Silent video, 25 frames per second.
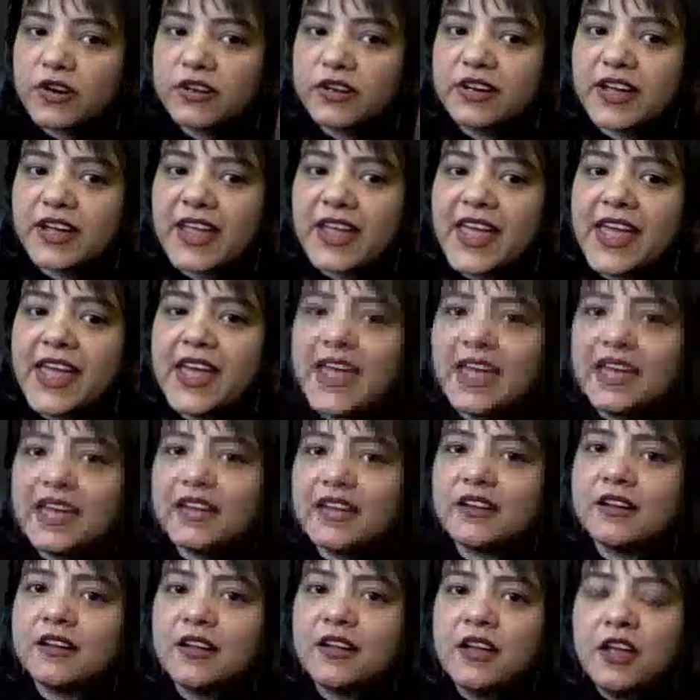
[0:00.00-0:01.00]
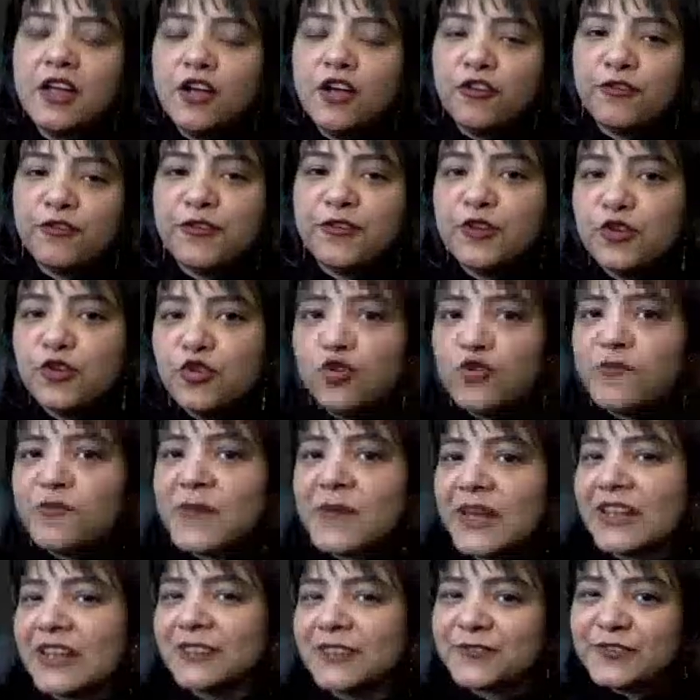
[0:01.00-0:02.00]
her hair flew
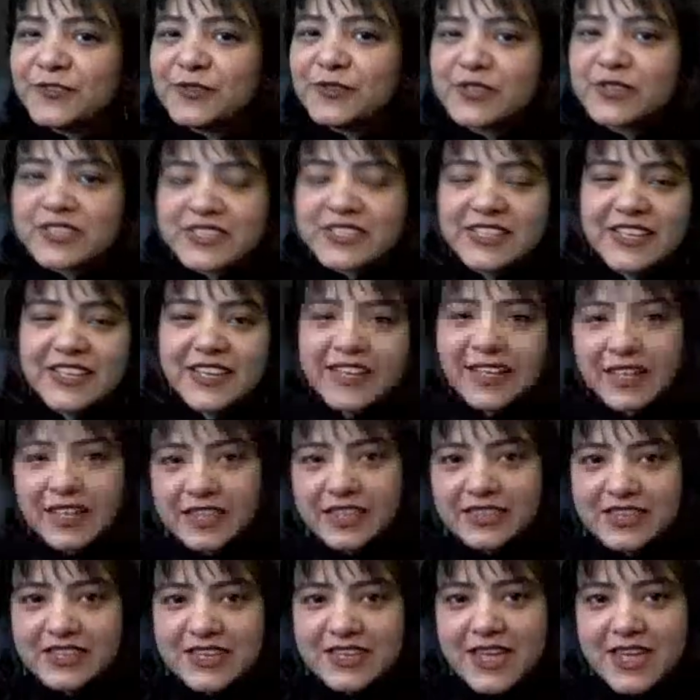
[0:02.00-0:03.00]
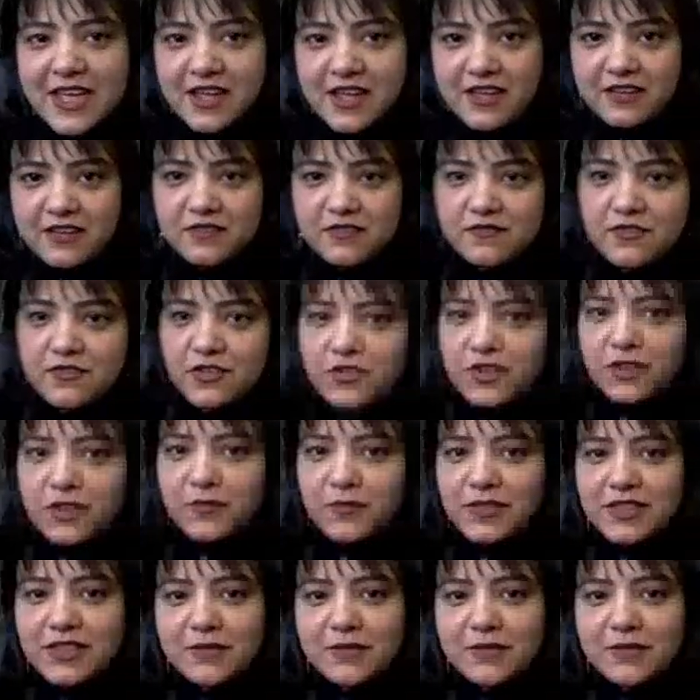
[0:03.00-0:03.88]
mellifluously in the air, okay?